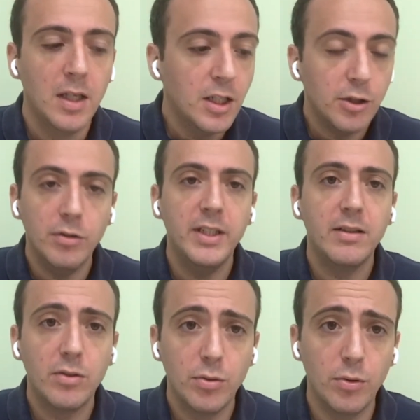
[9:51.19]
You
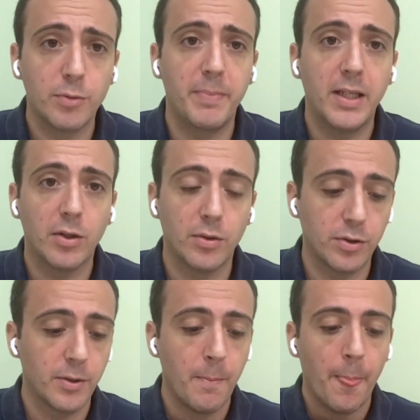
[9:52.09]
need tools
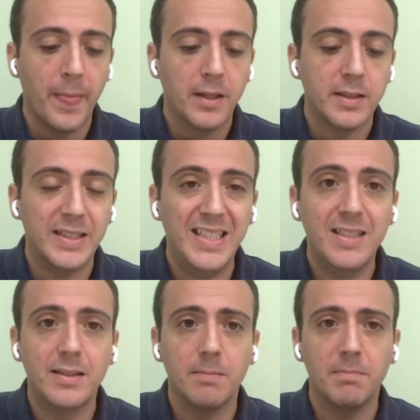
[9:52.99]
because
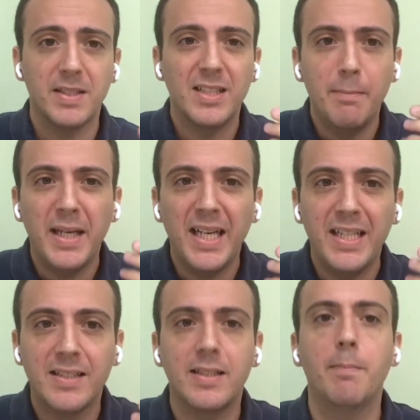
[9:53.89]
these seemingly
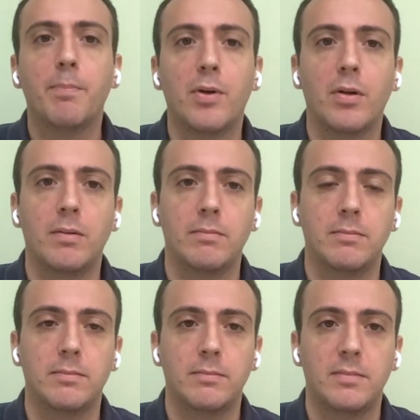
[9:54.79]
simple
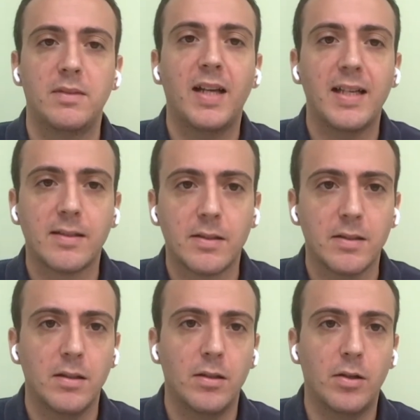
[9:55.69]
tasks
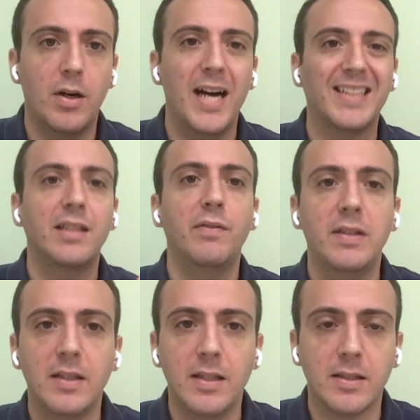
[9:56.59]
or
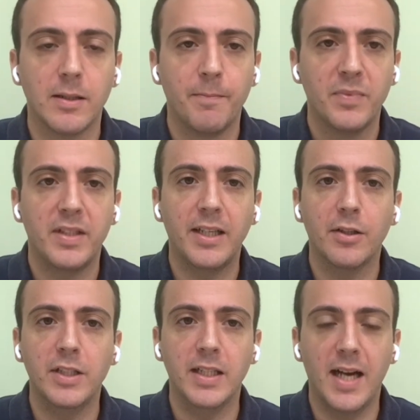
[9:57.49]
activities
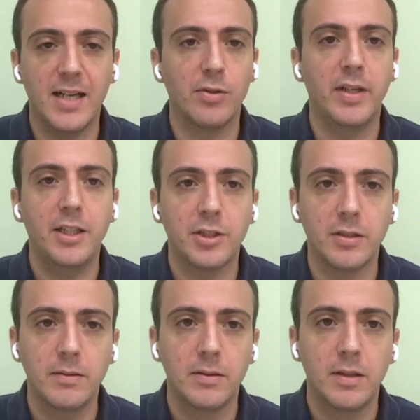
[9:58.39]
taken in
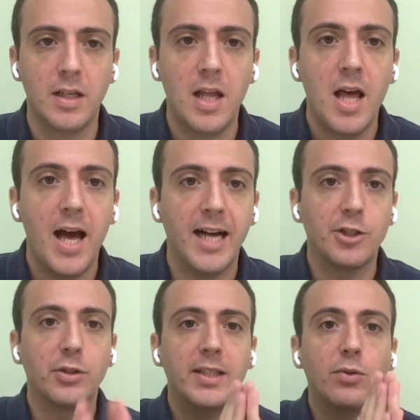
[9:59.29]
isolation
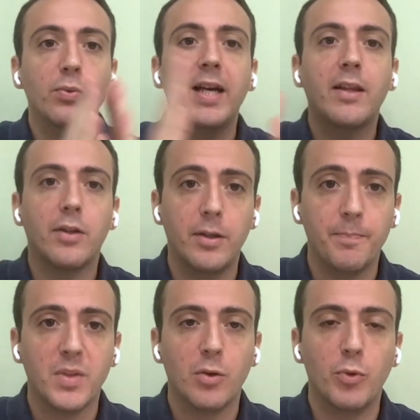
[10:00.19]
actually together
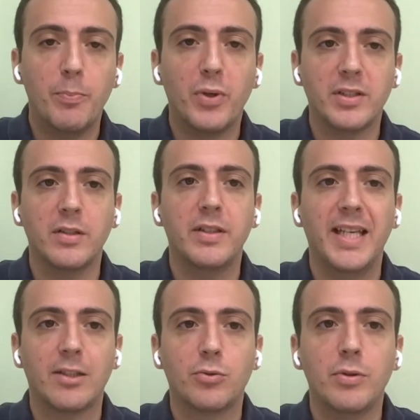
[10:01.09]
represent
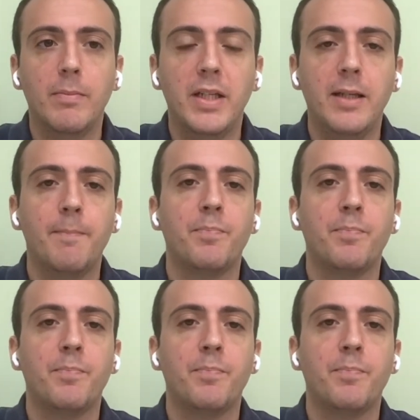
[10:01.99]
extremely